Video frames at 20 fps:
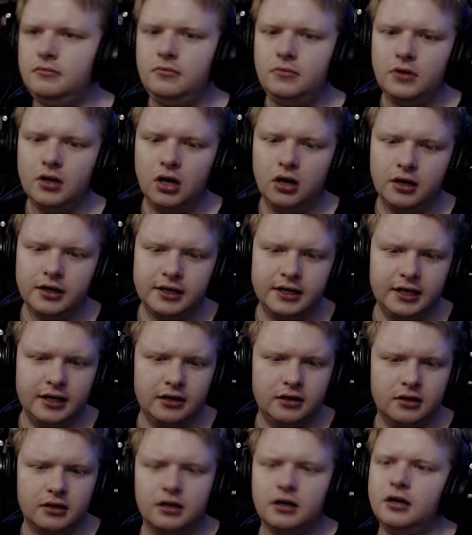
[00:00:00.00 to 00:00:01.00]
Right,
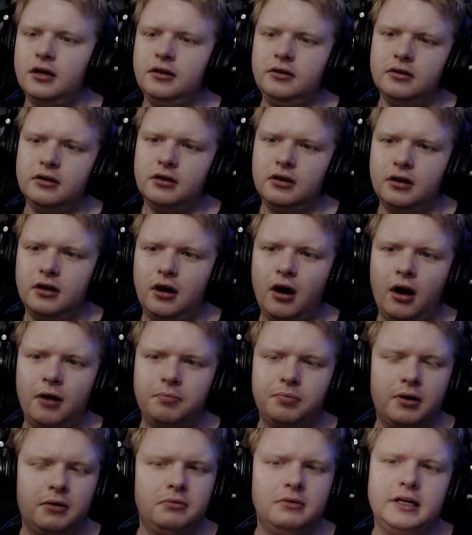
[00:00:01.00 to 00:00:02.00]
I
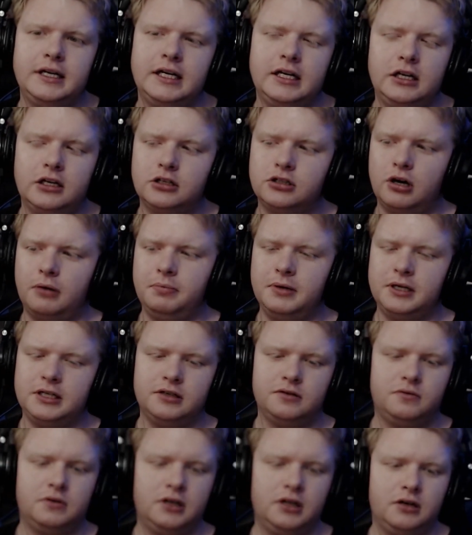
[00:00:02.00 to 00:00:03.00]
probably need a topic
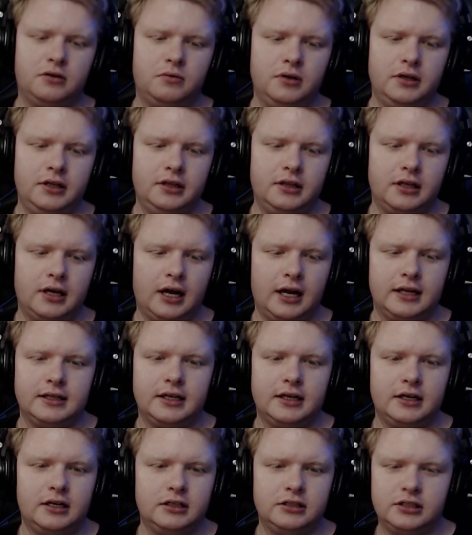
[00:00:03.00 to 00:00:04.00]
to work with, and
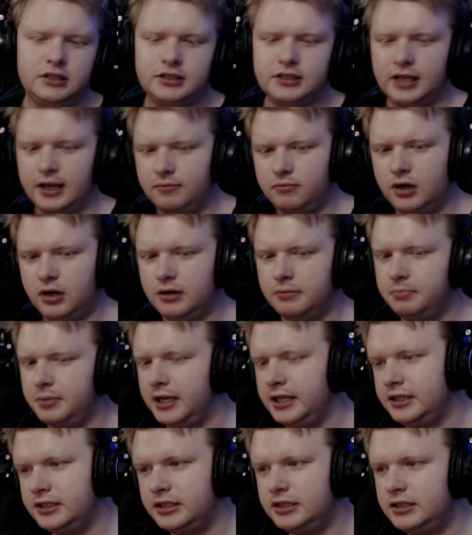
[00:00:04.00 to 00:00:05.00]
then I just say my
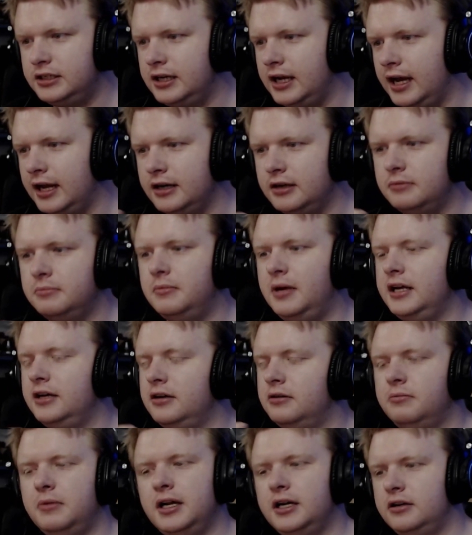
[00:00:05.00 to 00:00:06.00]
opinion, and it may
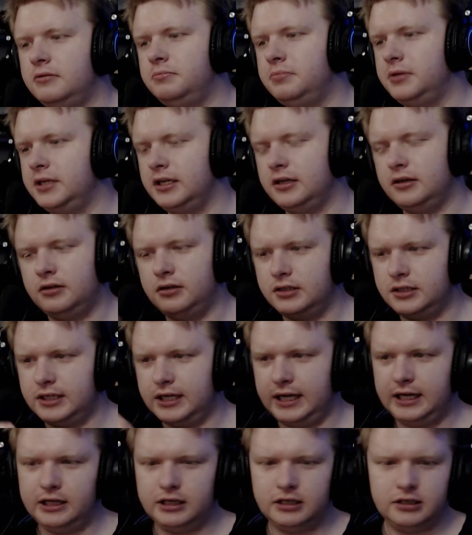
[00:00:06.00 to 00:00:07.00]
or may not be a hot
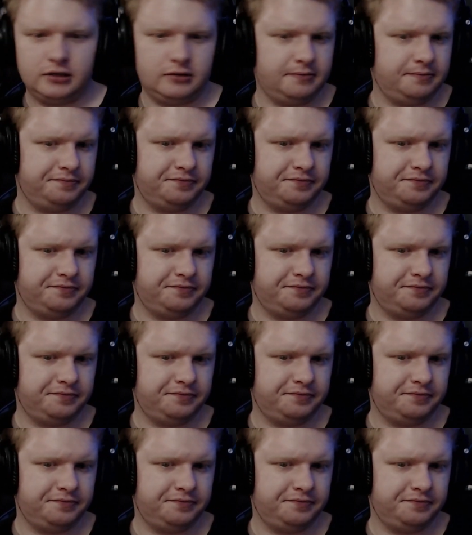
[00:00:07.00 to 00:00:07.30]
take.